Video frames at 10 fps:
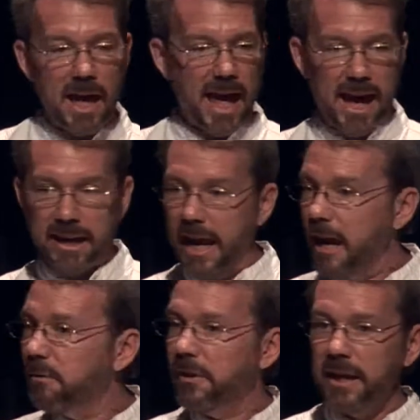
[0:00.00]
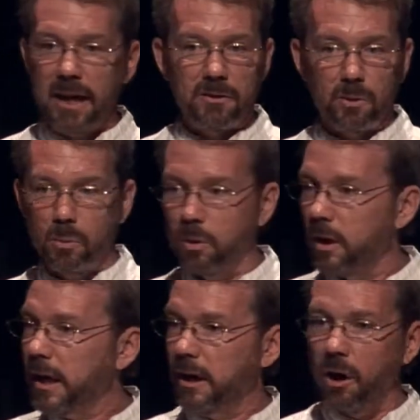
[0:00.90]
and everything has to
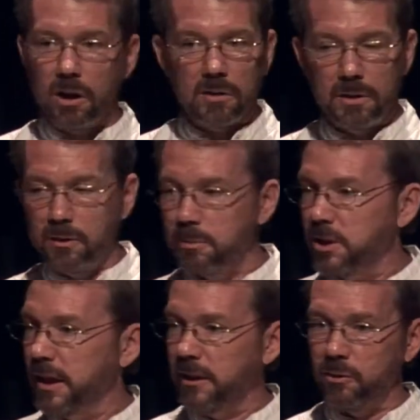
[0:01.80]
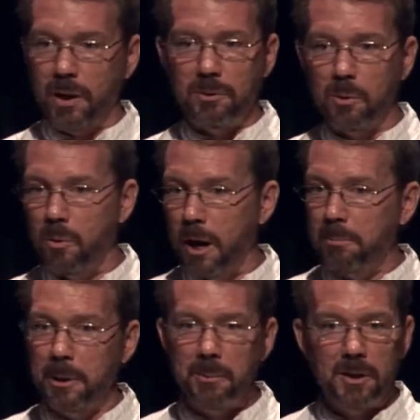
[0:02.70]
work and all of these machines have to
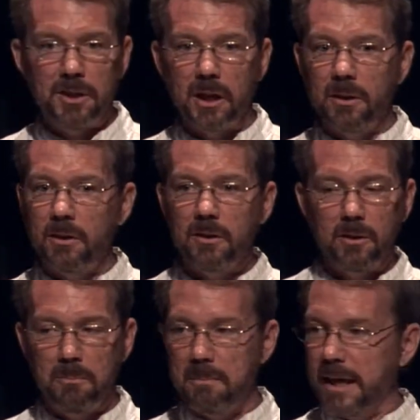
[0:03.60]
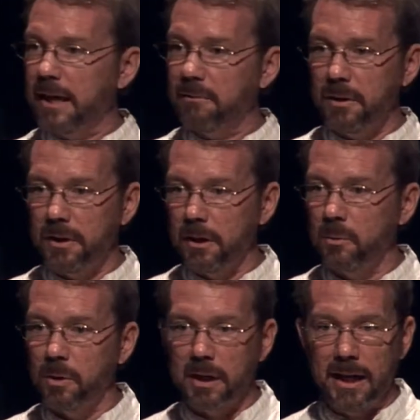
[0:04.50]
cooperate with each other to make everything
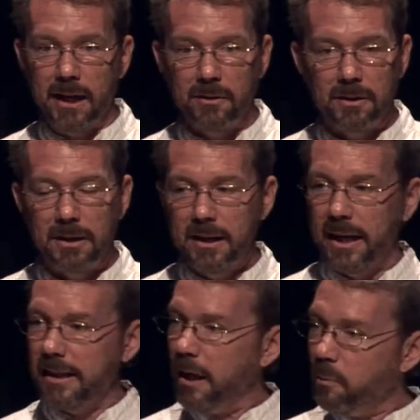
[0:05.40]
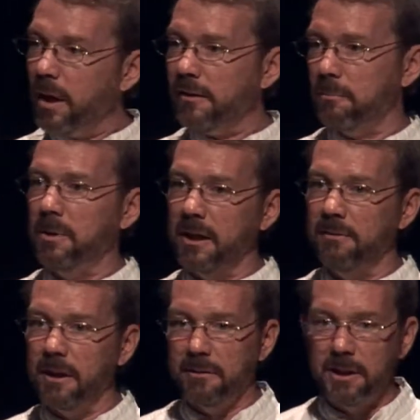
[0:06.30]
work out. And that winds up being a
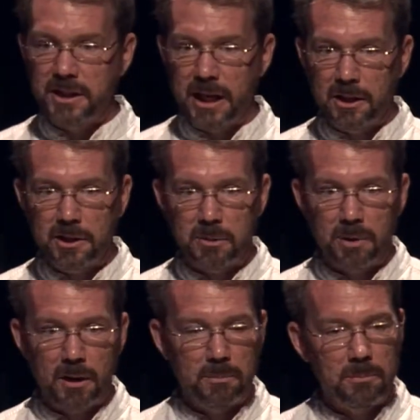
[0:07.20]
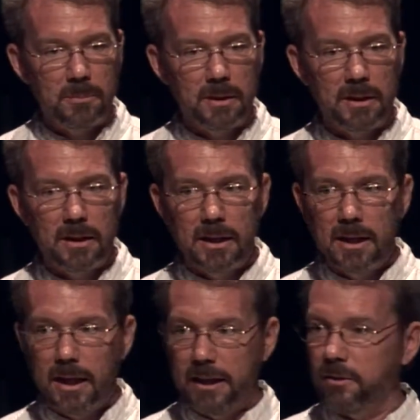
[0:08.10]
very, very challenging problem.
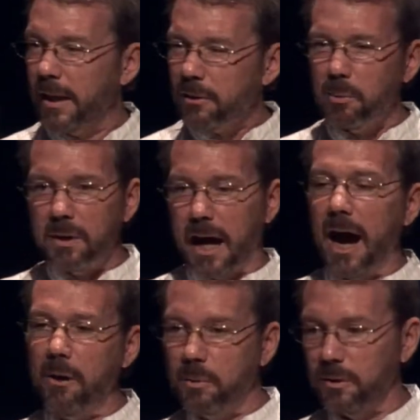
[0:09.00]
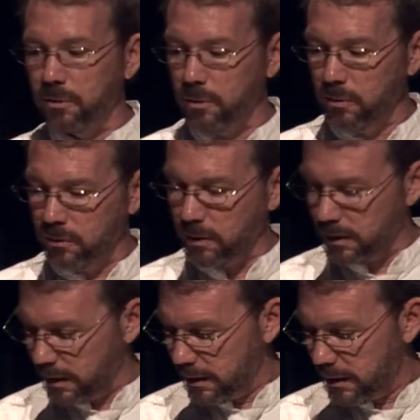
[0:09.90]
And so that's what I want the students to
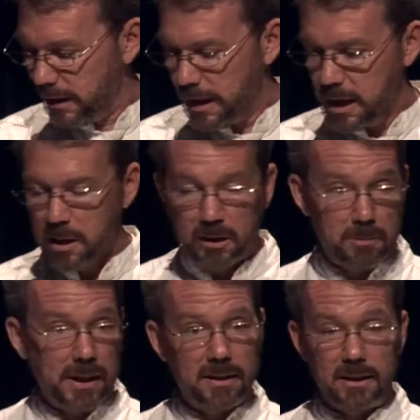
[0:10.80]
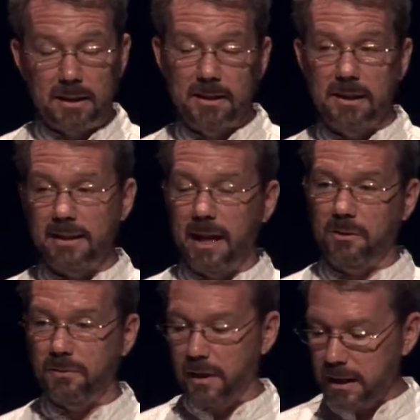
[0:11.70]
learn. To make the, the class
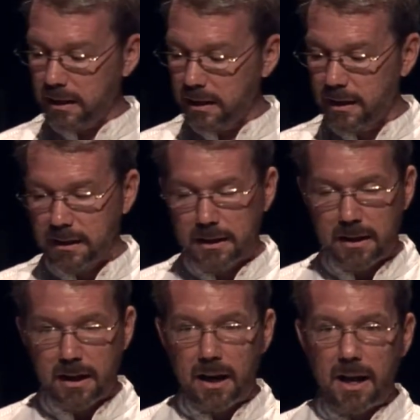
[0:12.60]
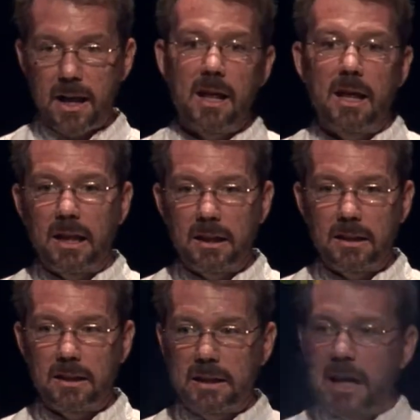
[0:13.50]
fun, the